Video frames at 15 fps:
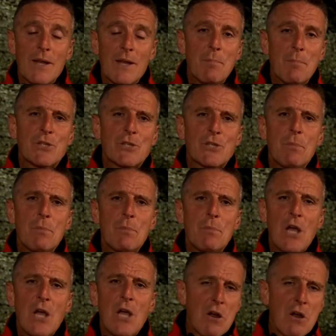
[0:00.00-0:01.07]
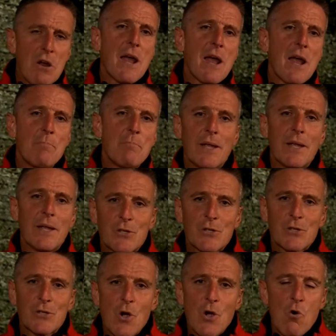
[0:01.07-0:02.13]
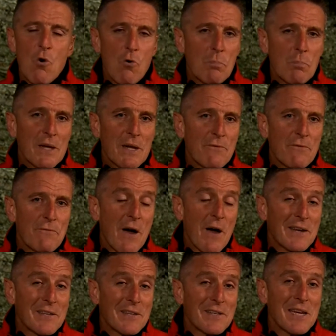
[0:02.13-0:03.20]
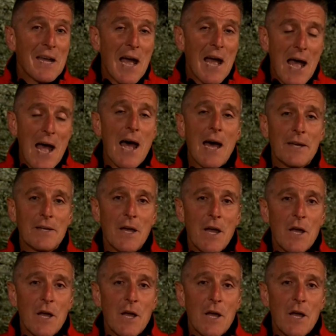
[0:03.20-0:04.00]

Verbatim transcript: to meet some young campaigners who'd been fighting hard